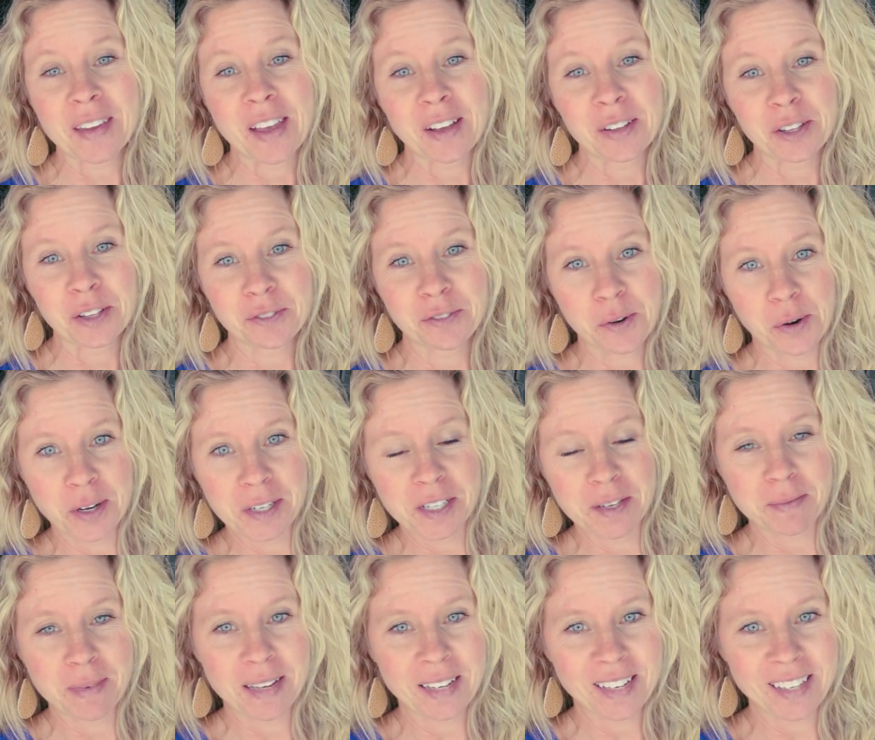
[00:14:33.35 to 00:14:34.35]
Look forward to
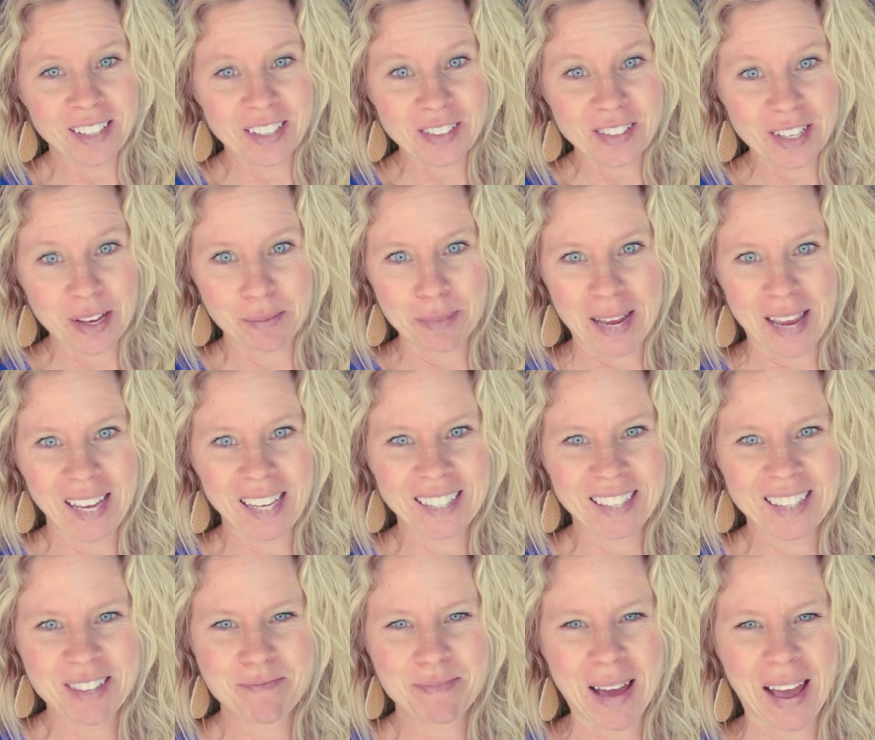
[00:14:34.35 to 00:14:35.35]
meeting you someday.
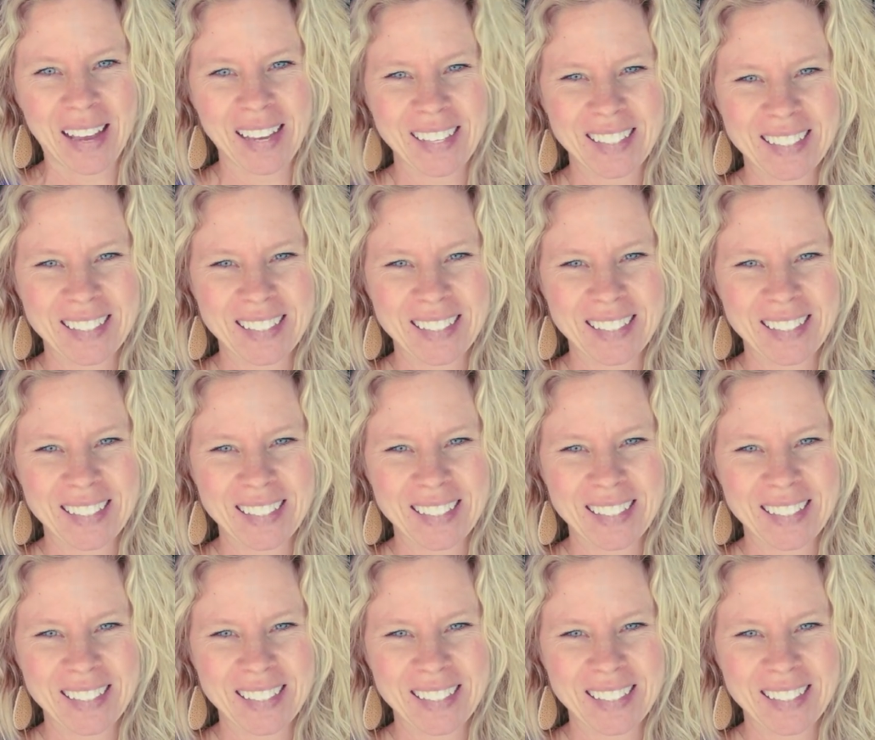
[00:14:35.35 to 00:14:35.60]
Bye.